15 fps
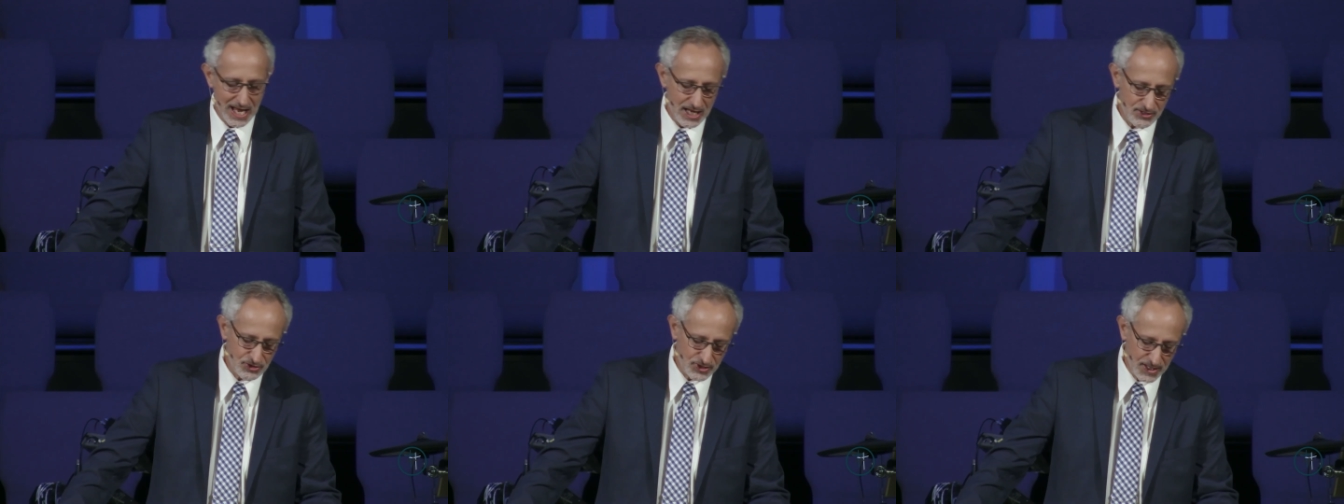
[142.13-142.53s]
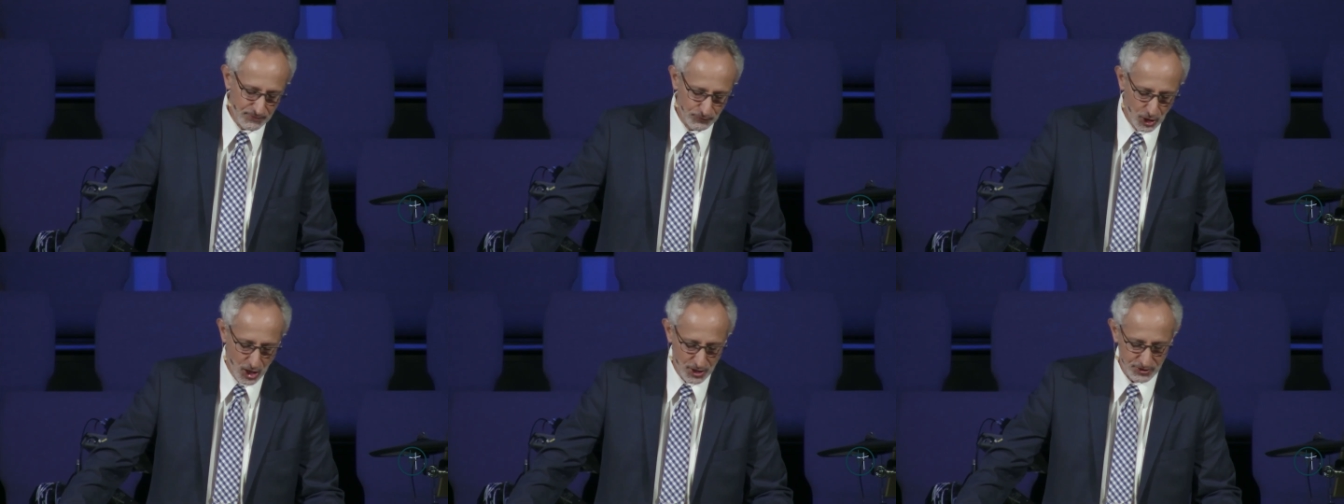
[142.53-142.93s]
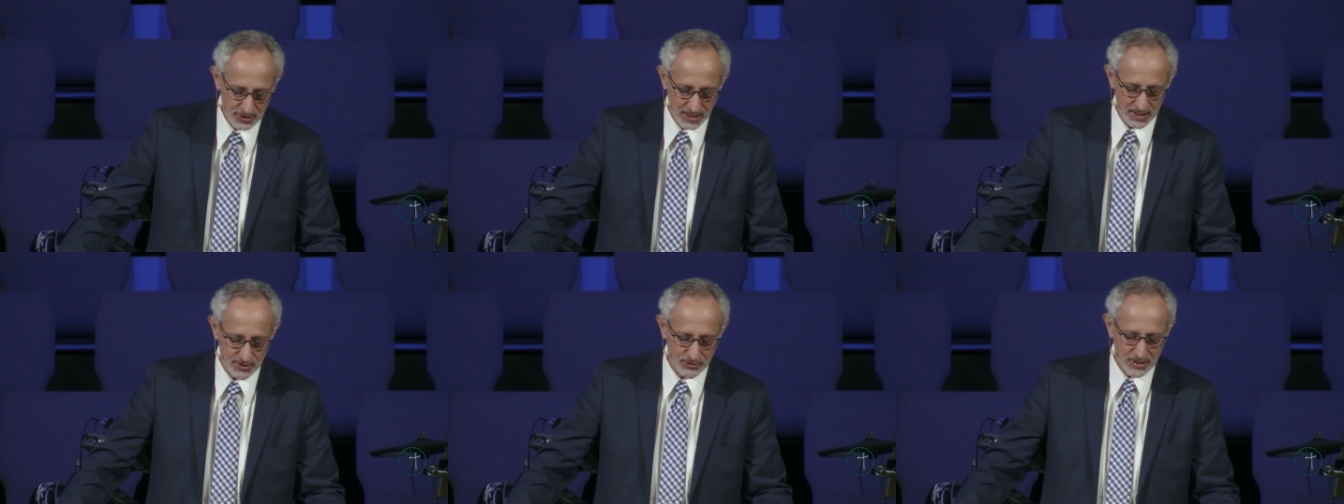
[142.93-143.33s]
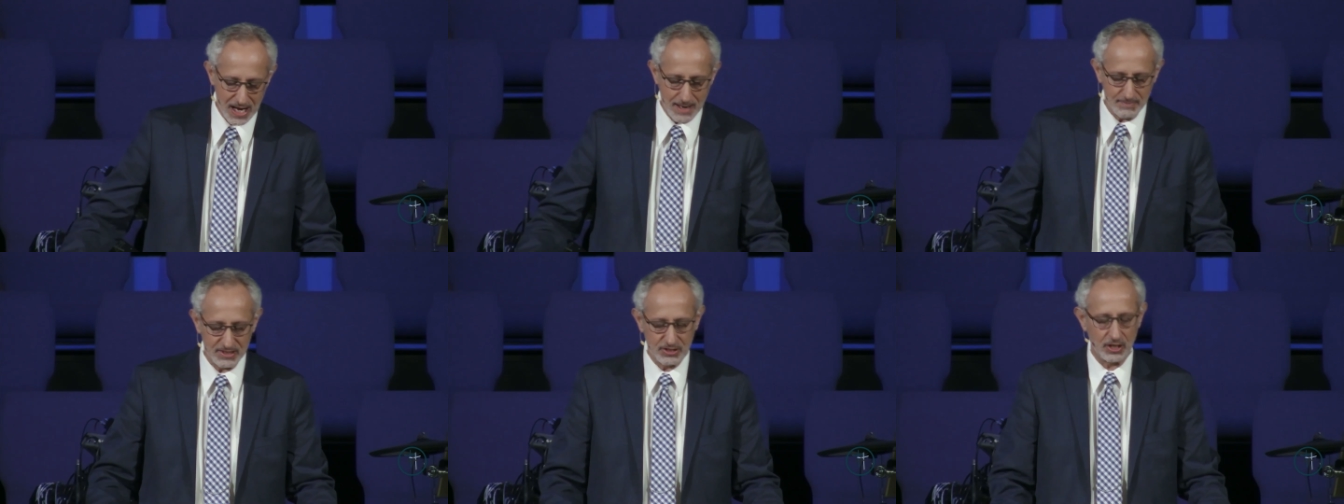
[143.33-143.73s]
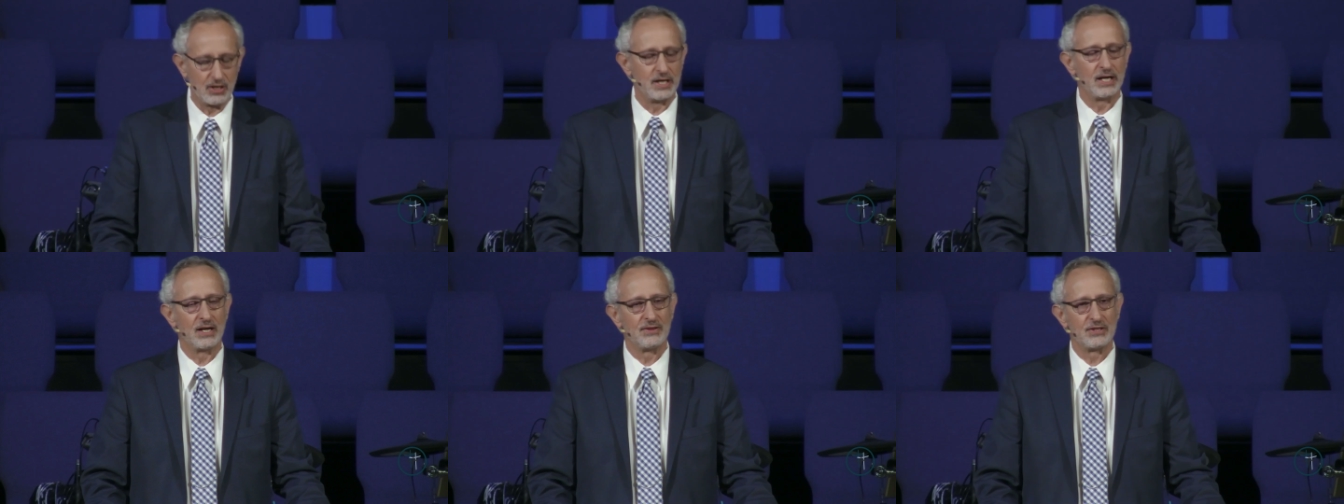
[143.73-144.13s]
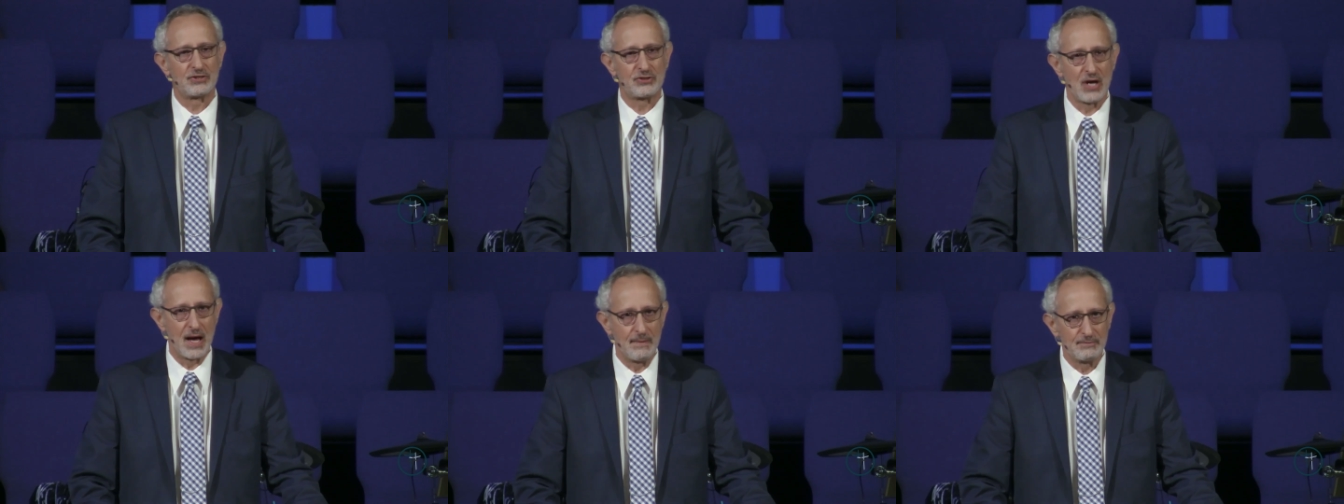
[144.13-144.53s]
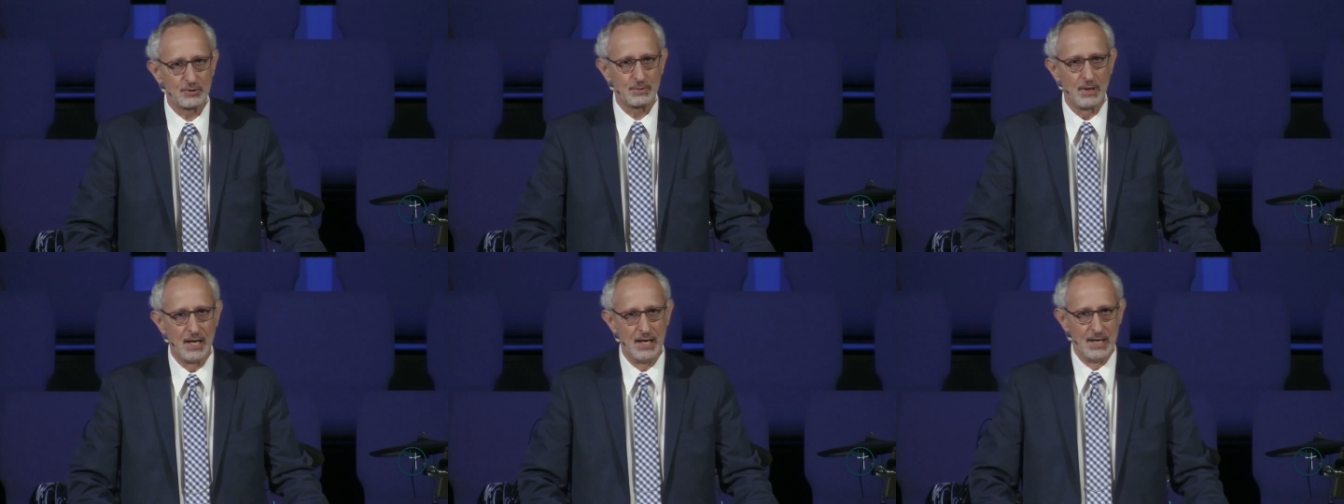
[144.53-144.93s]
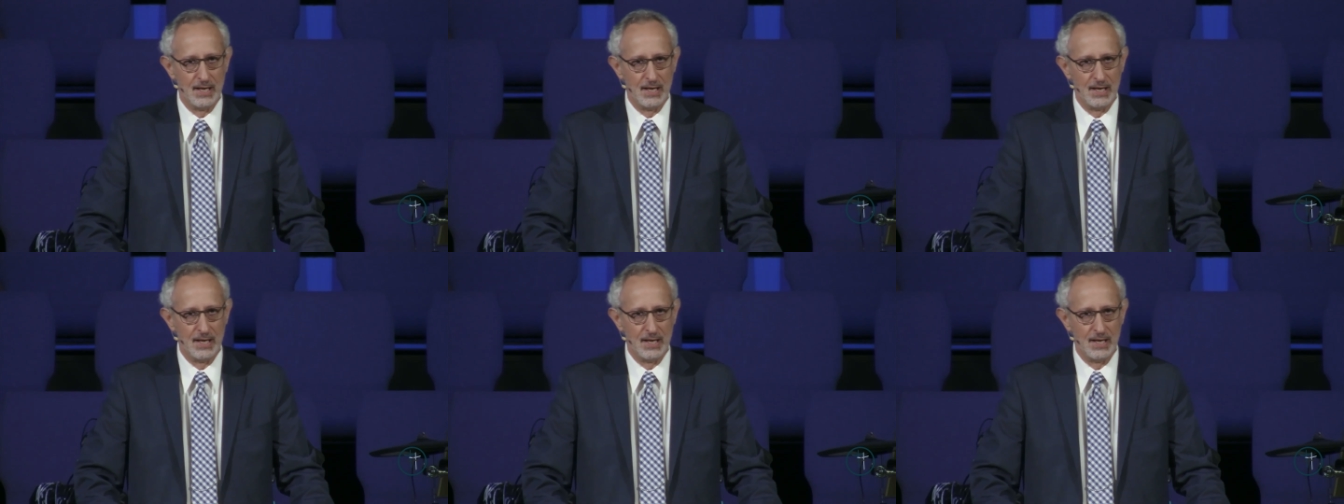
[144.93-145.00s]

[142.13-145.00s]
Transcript: As Steve Lawson in his commentary on the Psalms